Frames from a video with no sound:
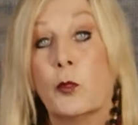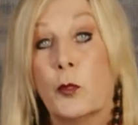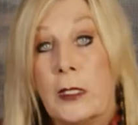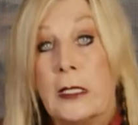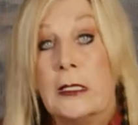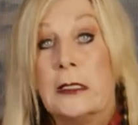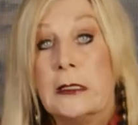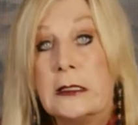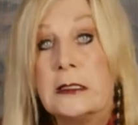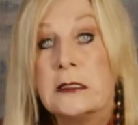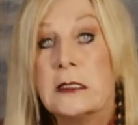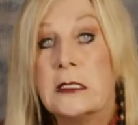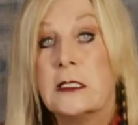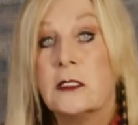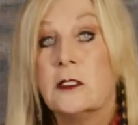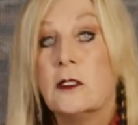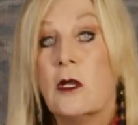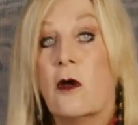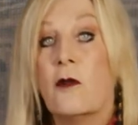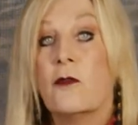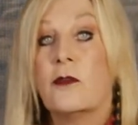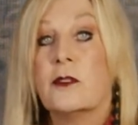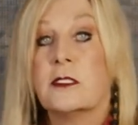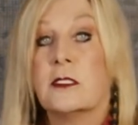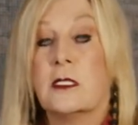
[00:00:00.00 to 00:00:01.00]
really did
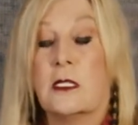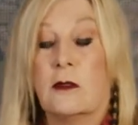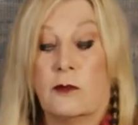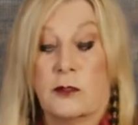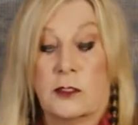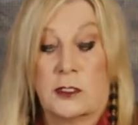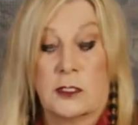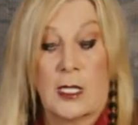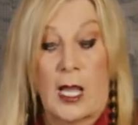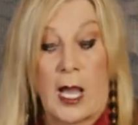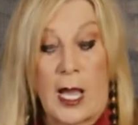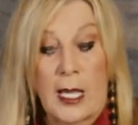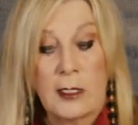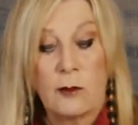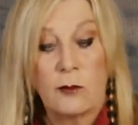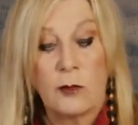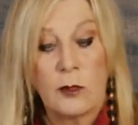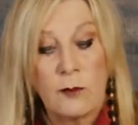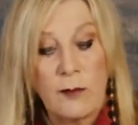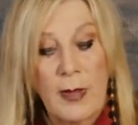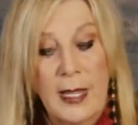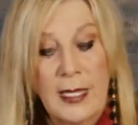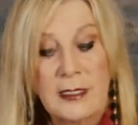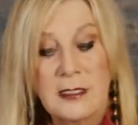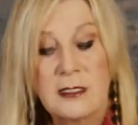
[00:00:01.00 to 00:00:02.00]
know this, it was God, it would
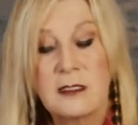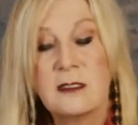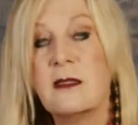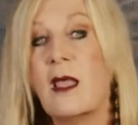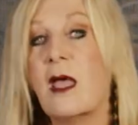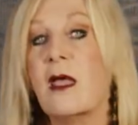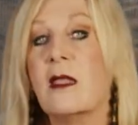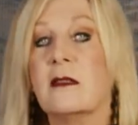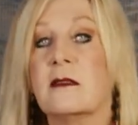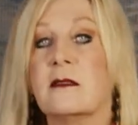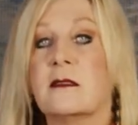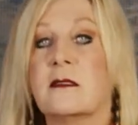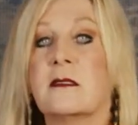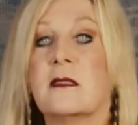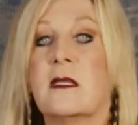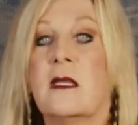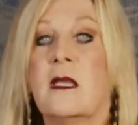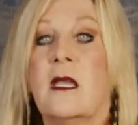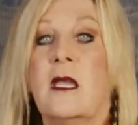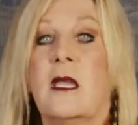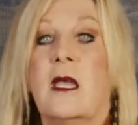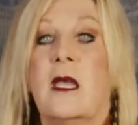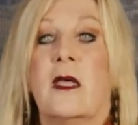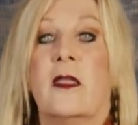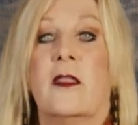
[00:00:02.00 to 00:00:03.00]
make sense
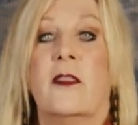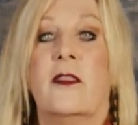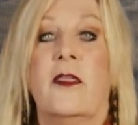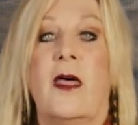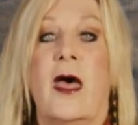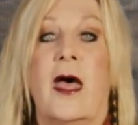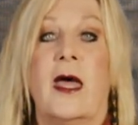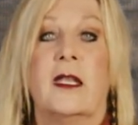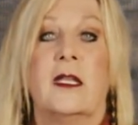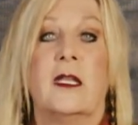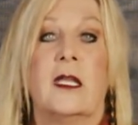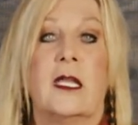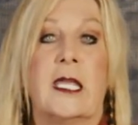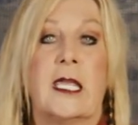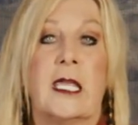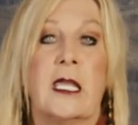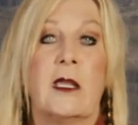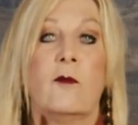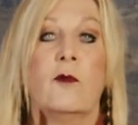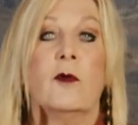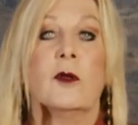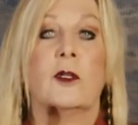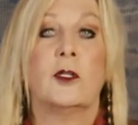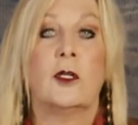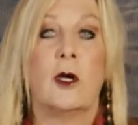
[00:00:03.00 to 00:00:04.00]
that he
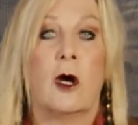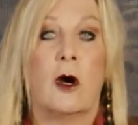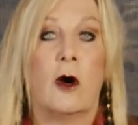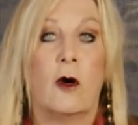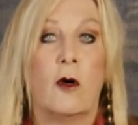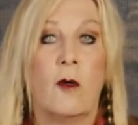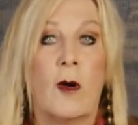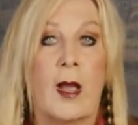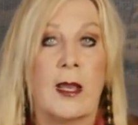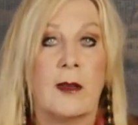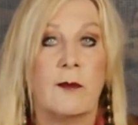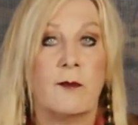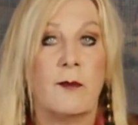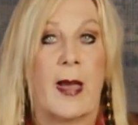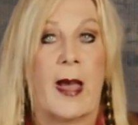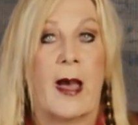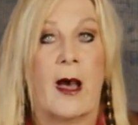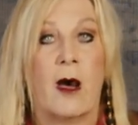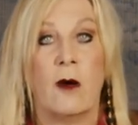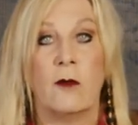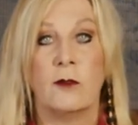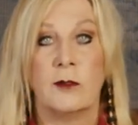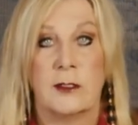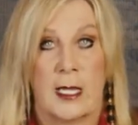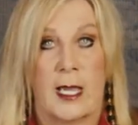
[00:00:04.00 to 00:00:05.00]
would go and
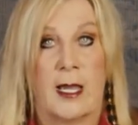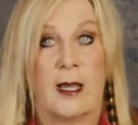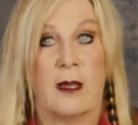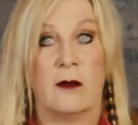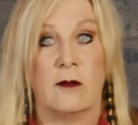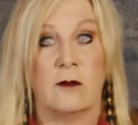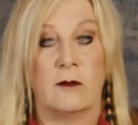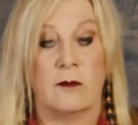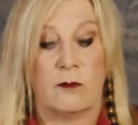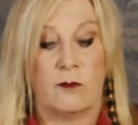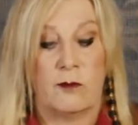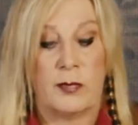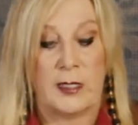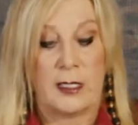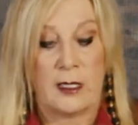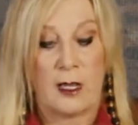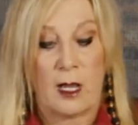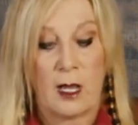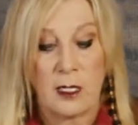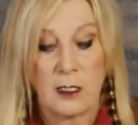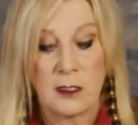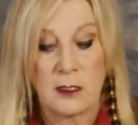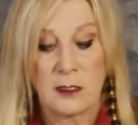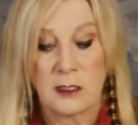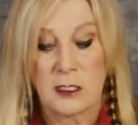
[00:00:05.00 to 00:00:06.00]
bow down.
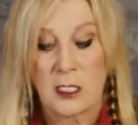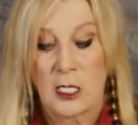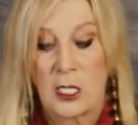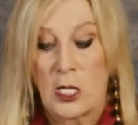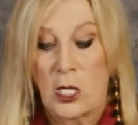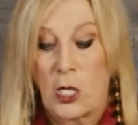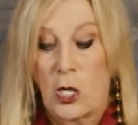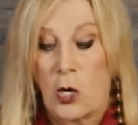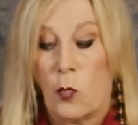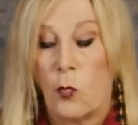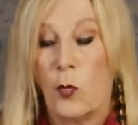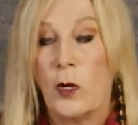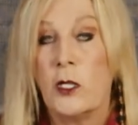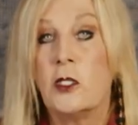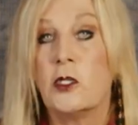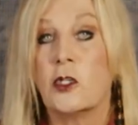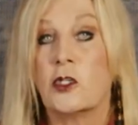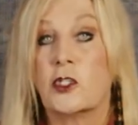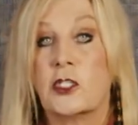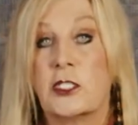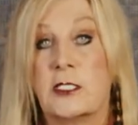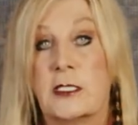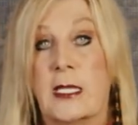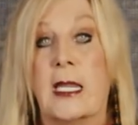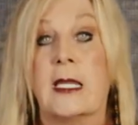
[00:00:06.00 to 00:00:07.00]
Because when you're
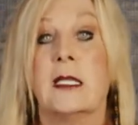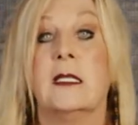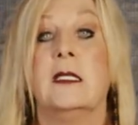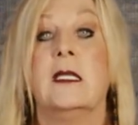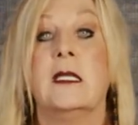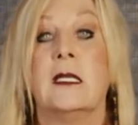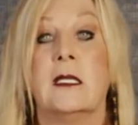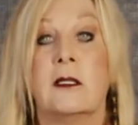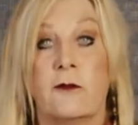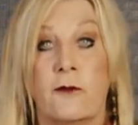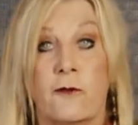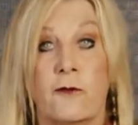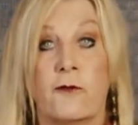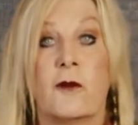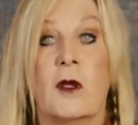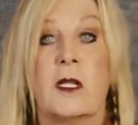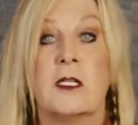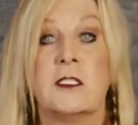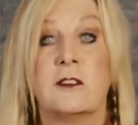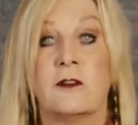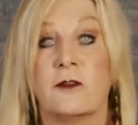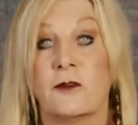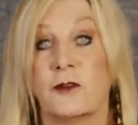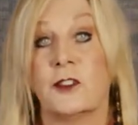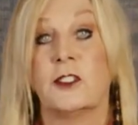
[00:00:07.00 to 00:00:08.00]
standing in
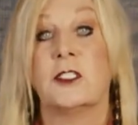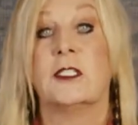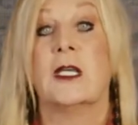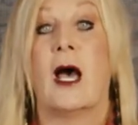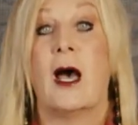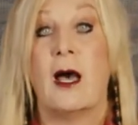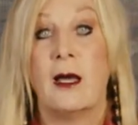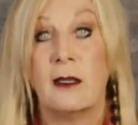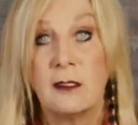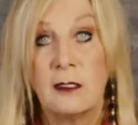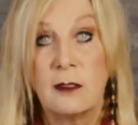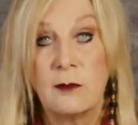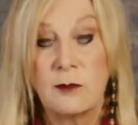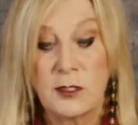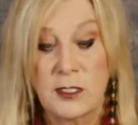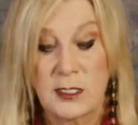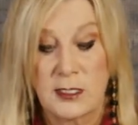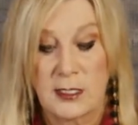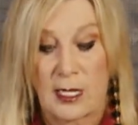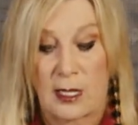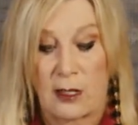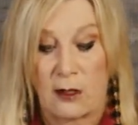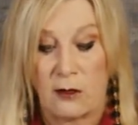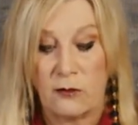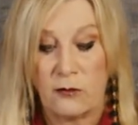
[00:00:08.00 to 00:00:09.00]
front of God
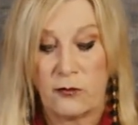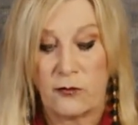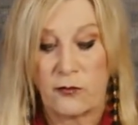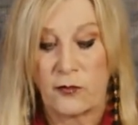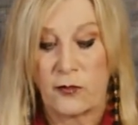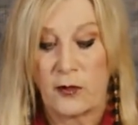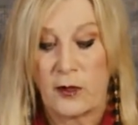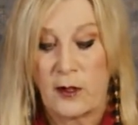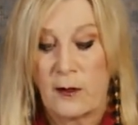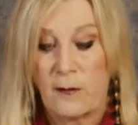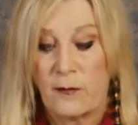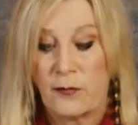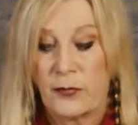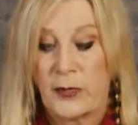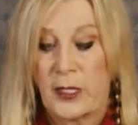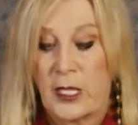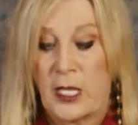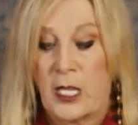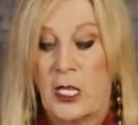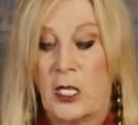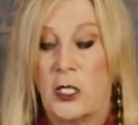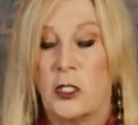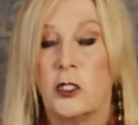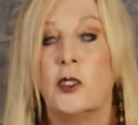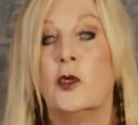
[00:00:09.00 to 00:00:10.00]
himself,
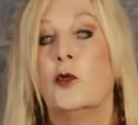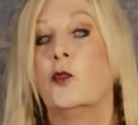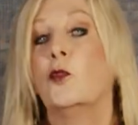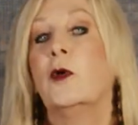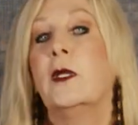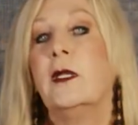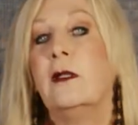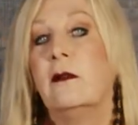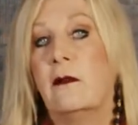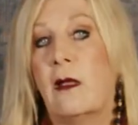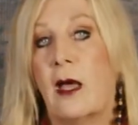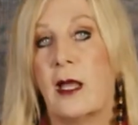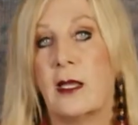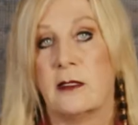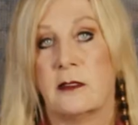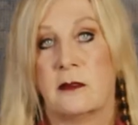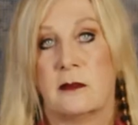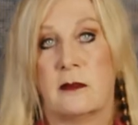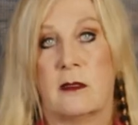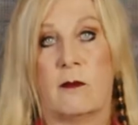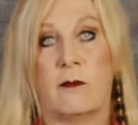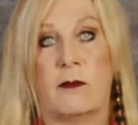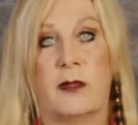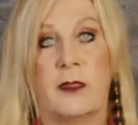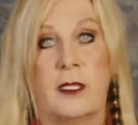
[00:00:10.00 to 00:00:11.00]
you realize
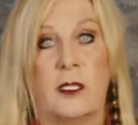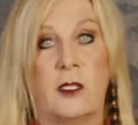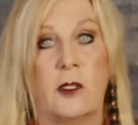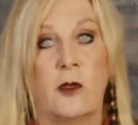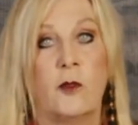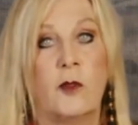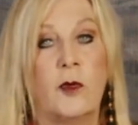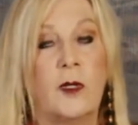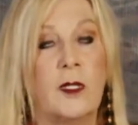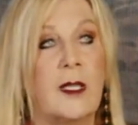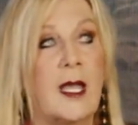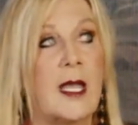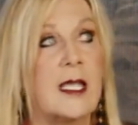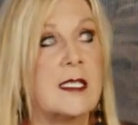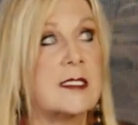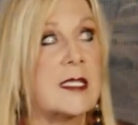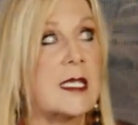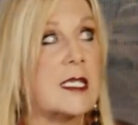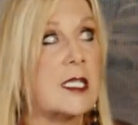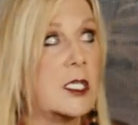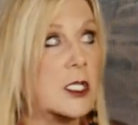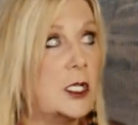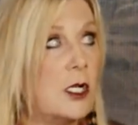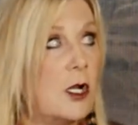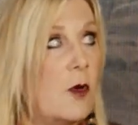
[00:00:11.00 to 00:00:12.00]
something. You realize,
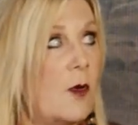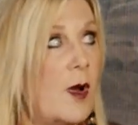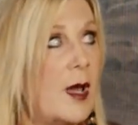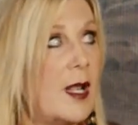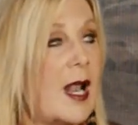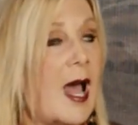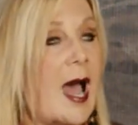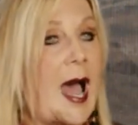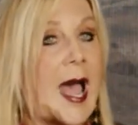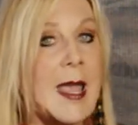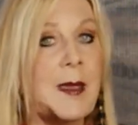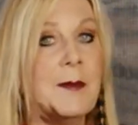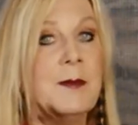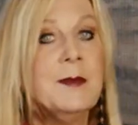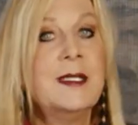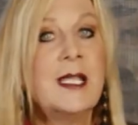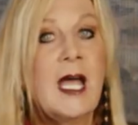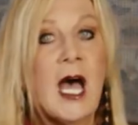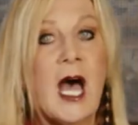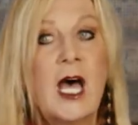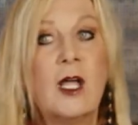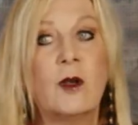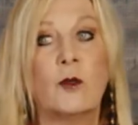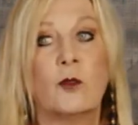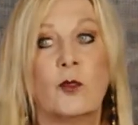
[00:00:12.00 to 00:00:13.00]
you know what? I'm
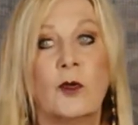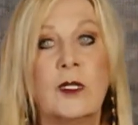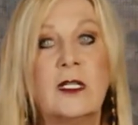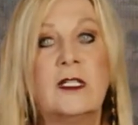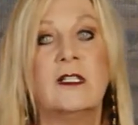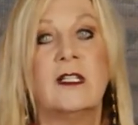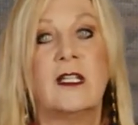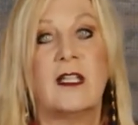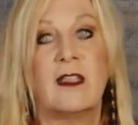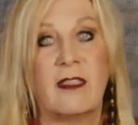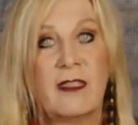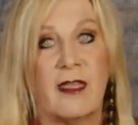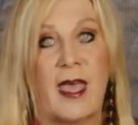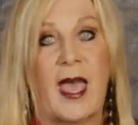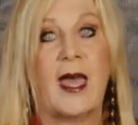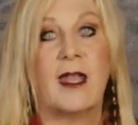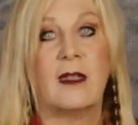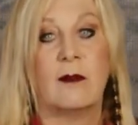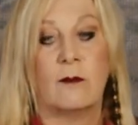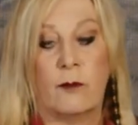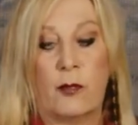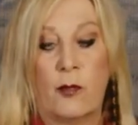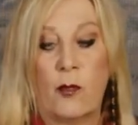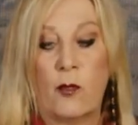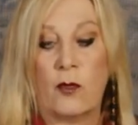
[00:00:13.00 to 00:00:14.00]
not really that
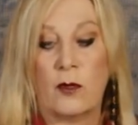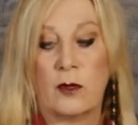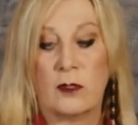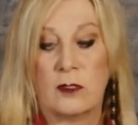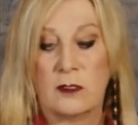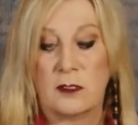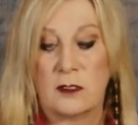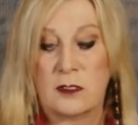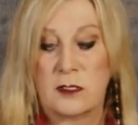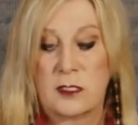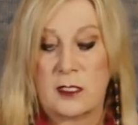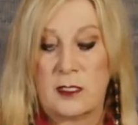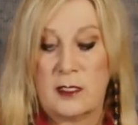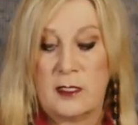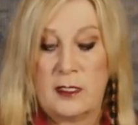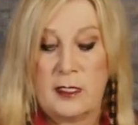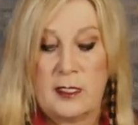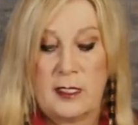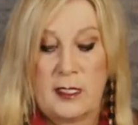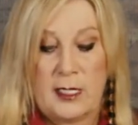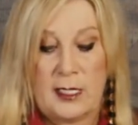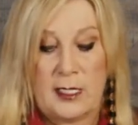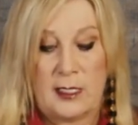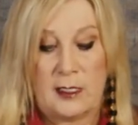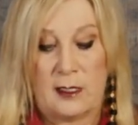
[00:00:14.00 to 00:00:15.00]
important
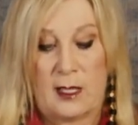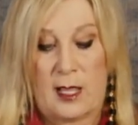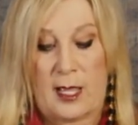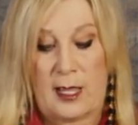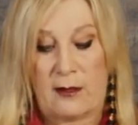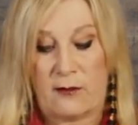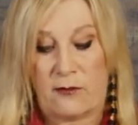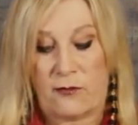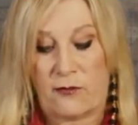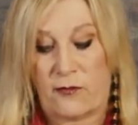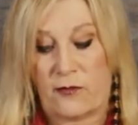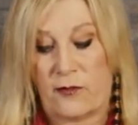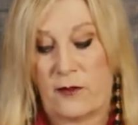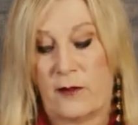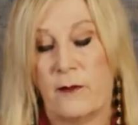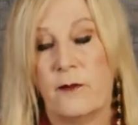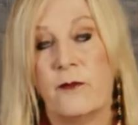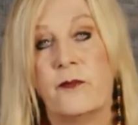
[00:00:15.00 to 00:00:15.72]
in life.